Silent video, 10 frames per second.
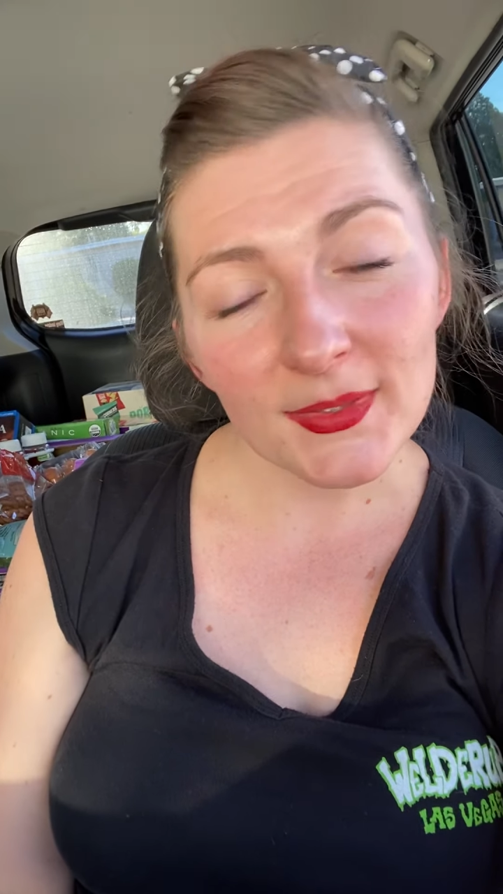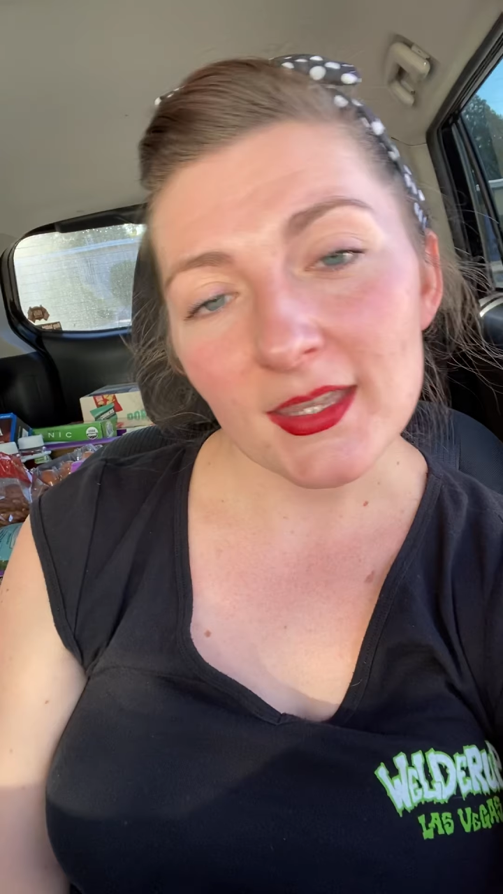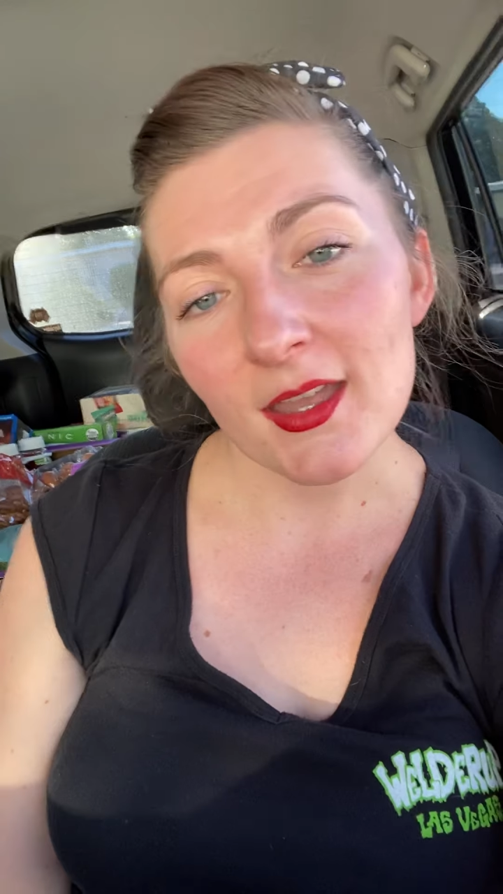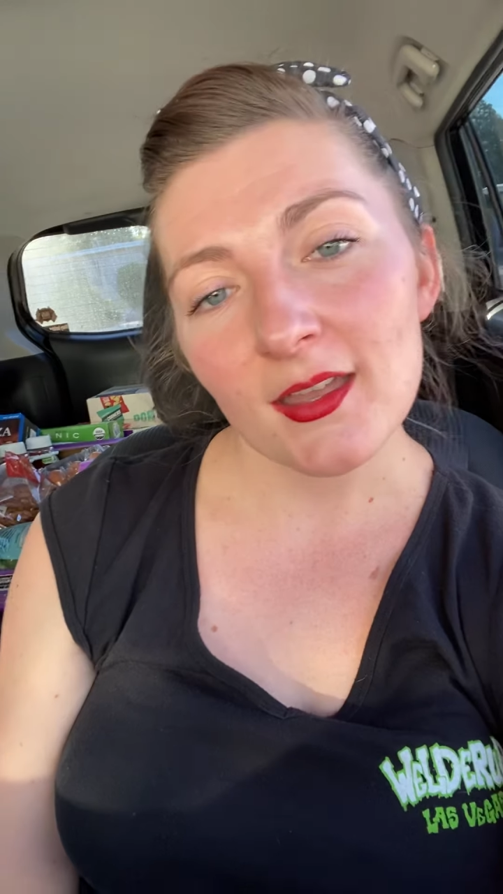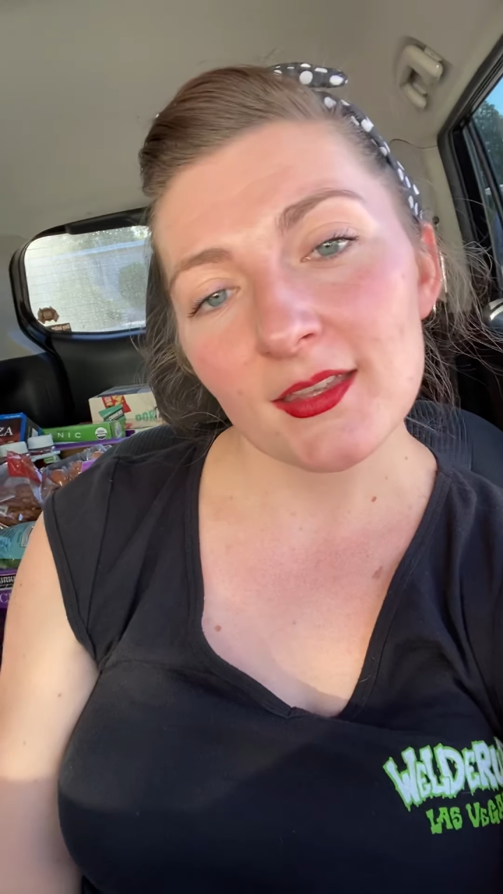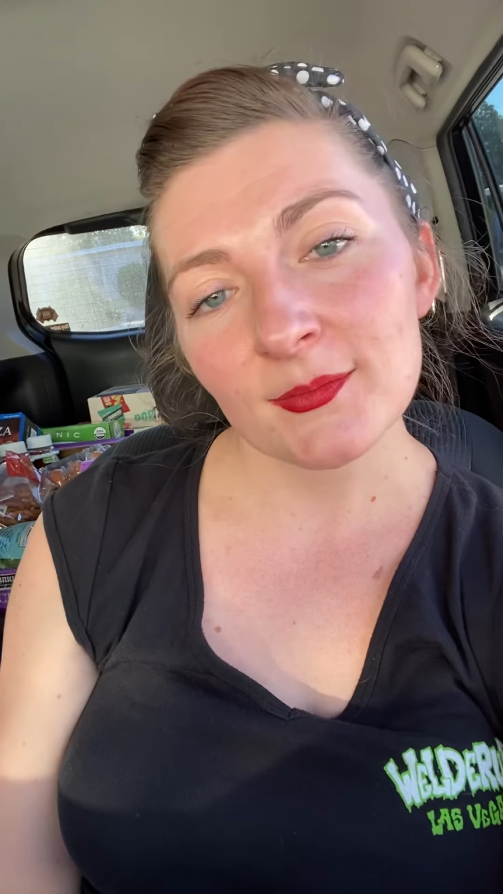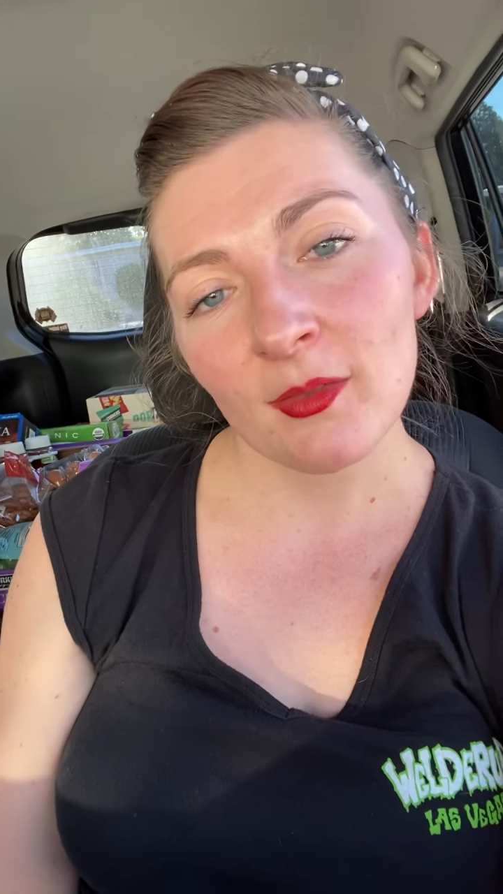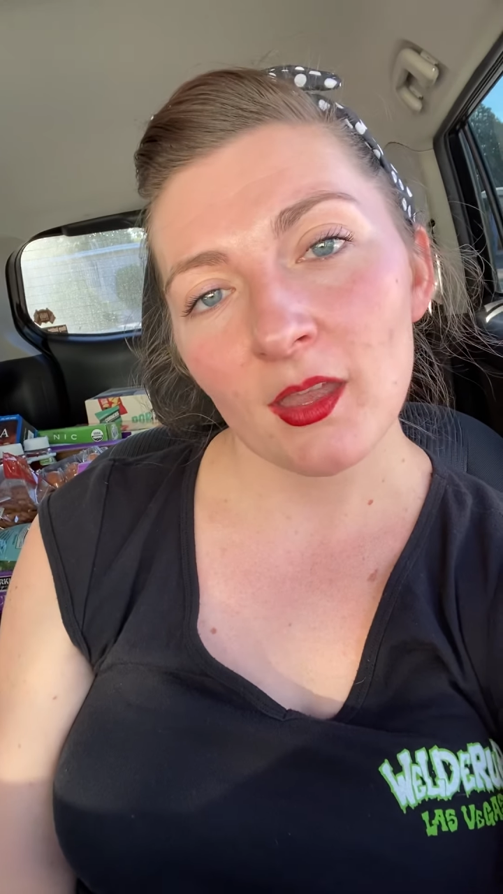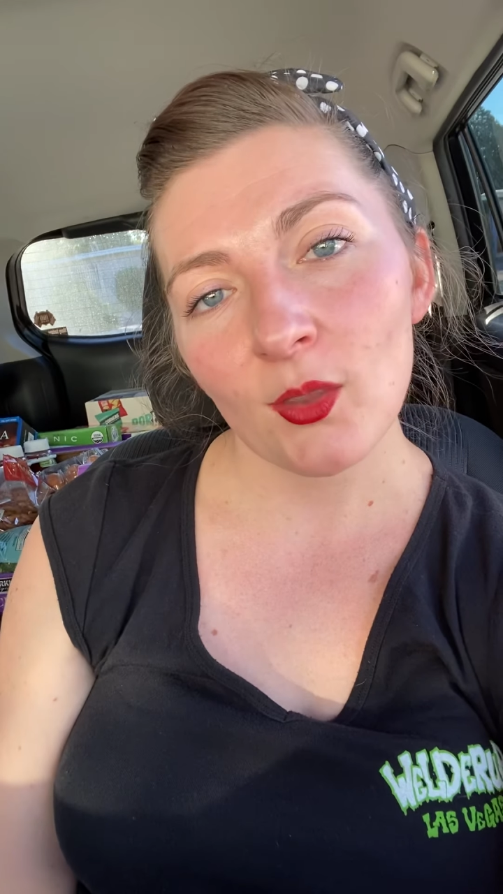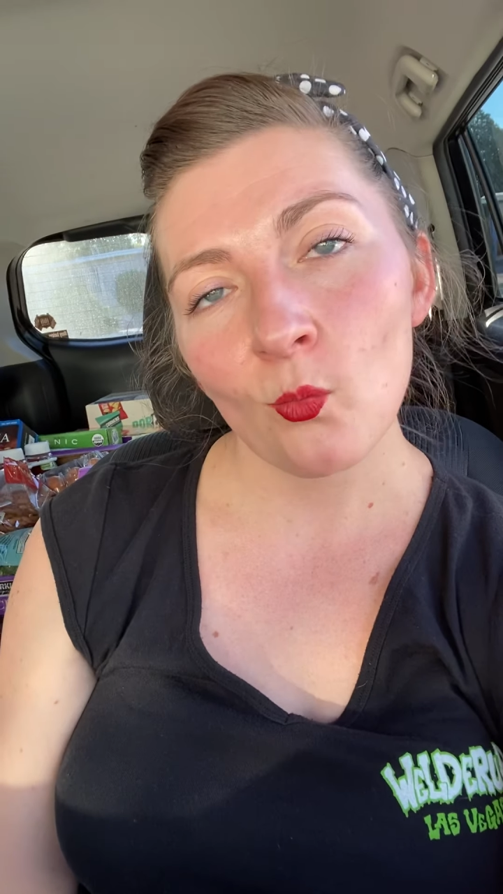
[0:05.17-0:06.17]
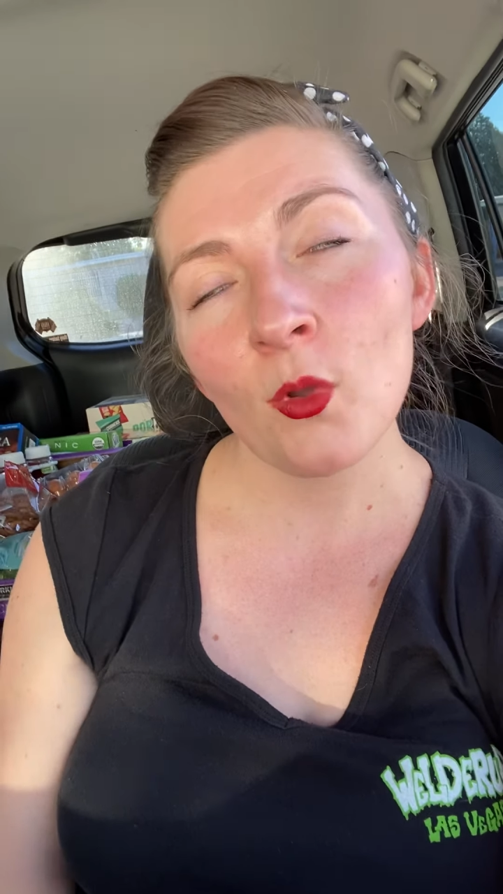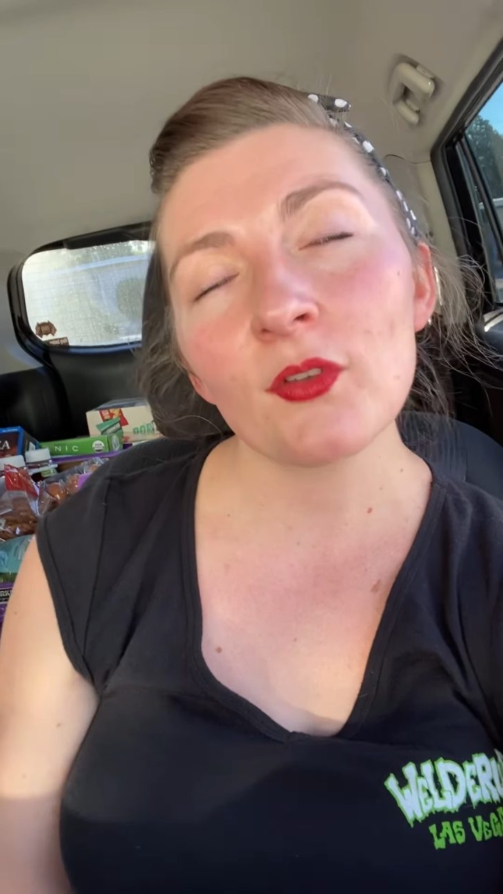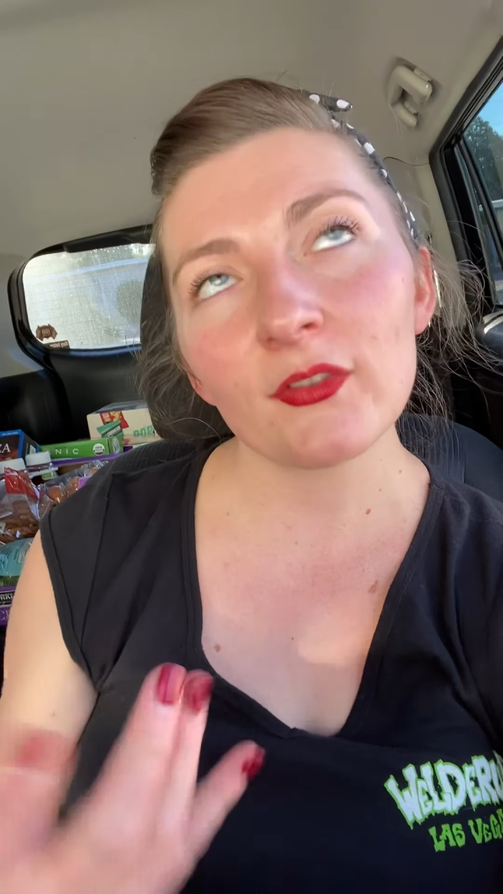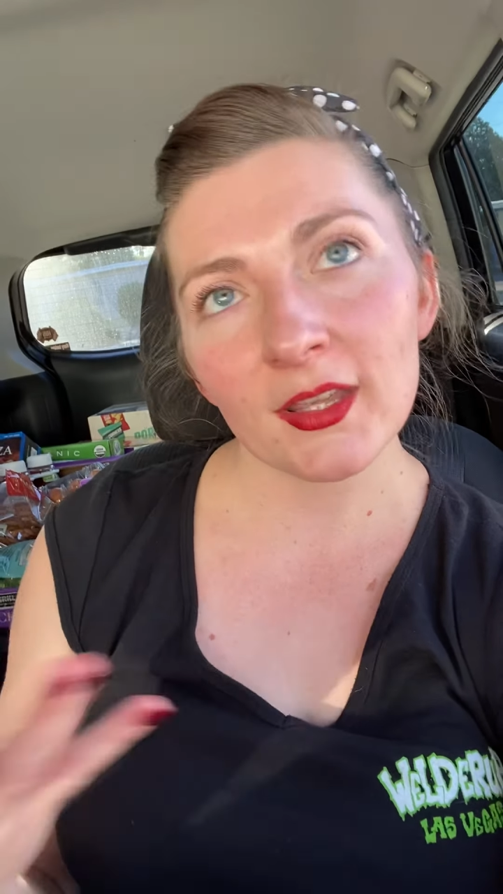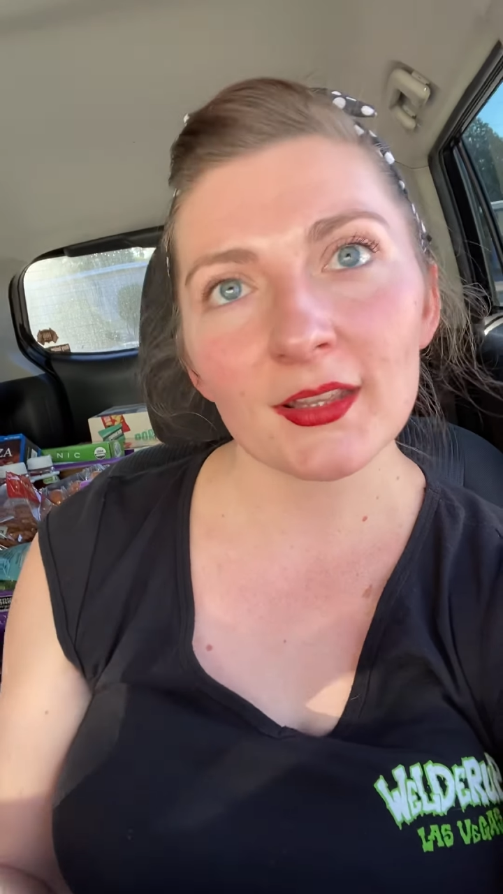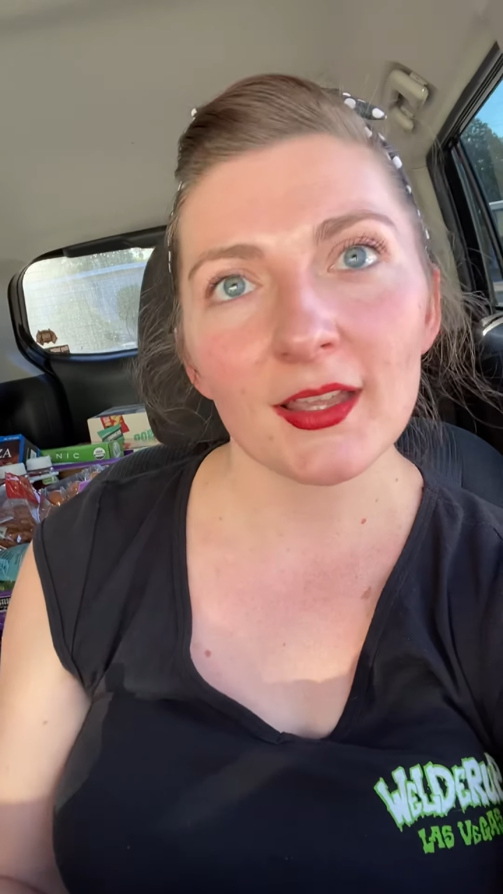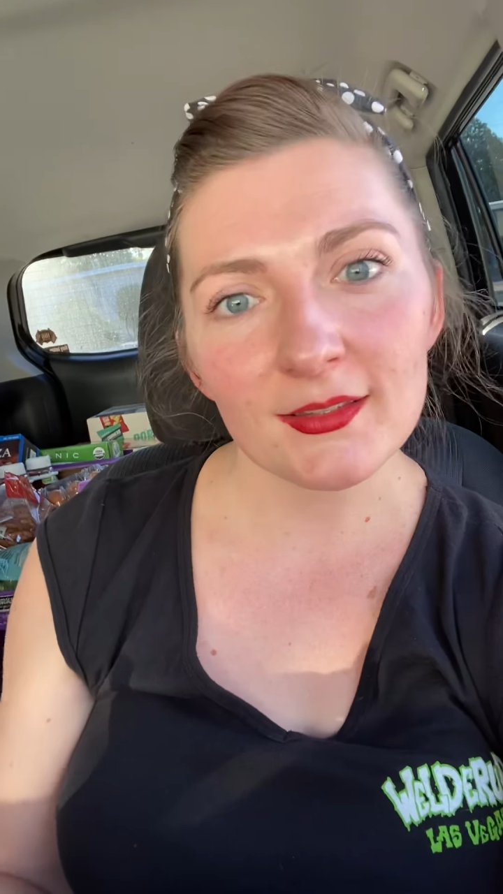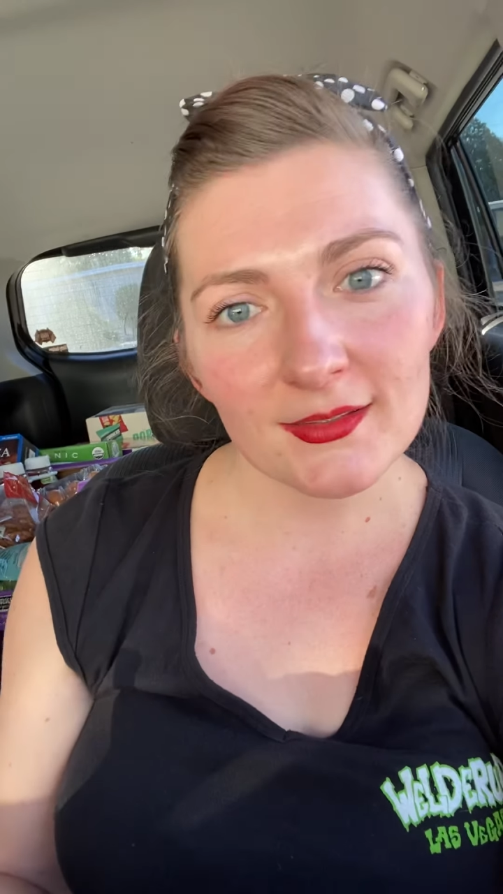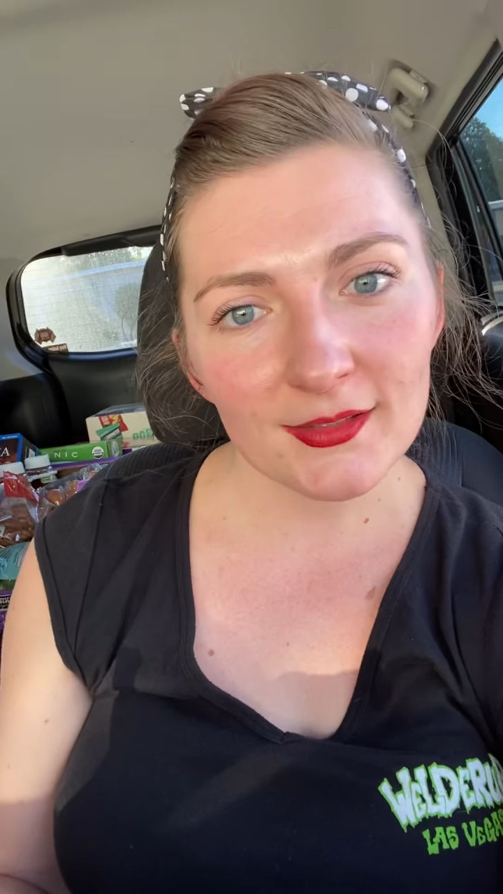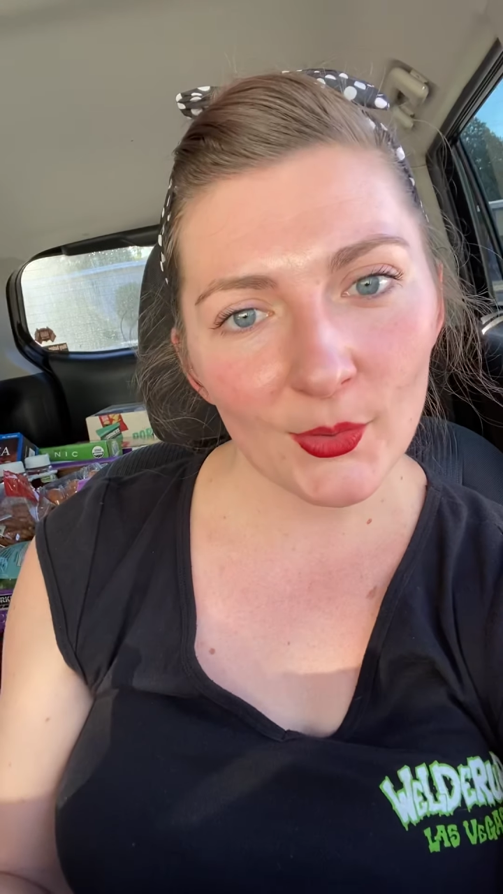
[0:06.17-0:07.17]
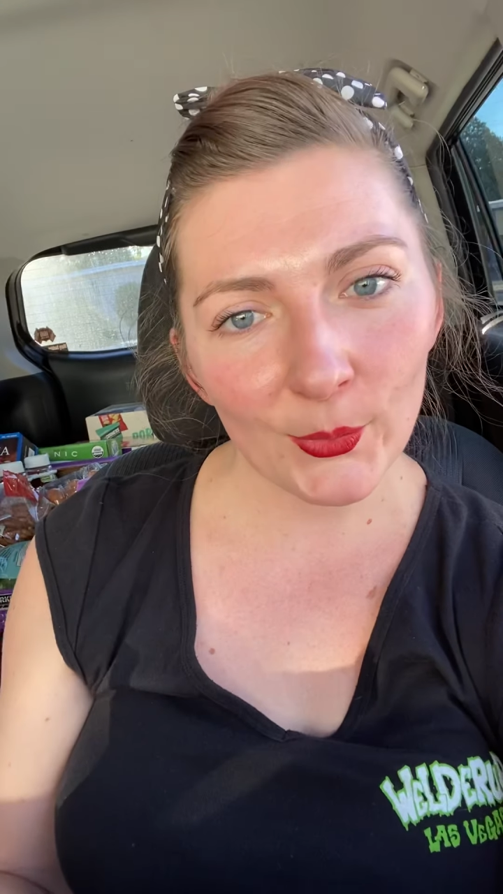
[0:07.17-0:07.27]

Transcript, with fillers: because my wonderful in-laws